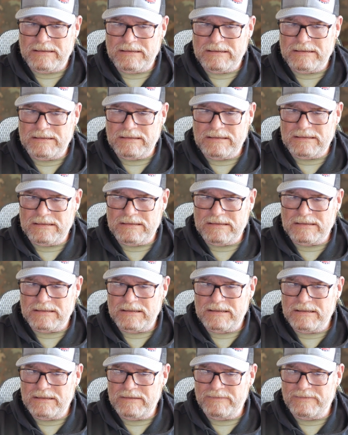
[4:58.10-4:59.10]
Uh,
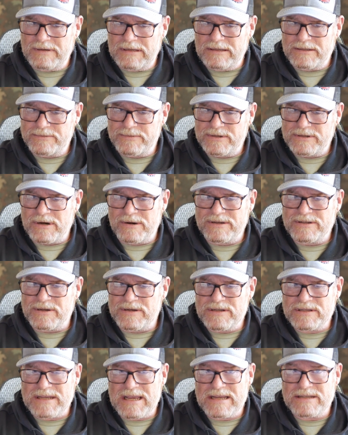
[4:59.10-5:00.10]
gun violence person. All right, so
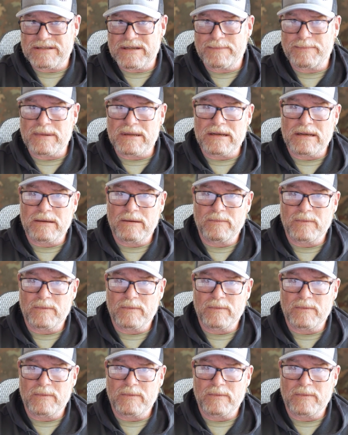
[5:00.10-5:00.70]
this guy's up in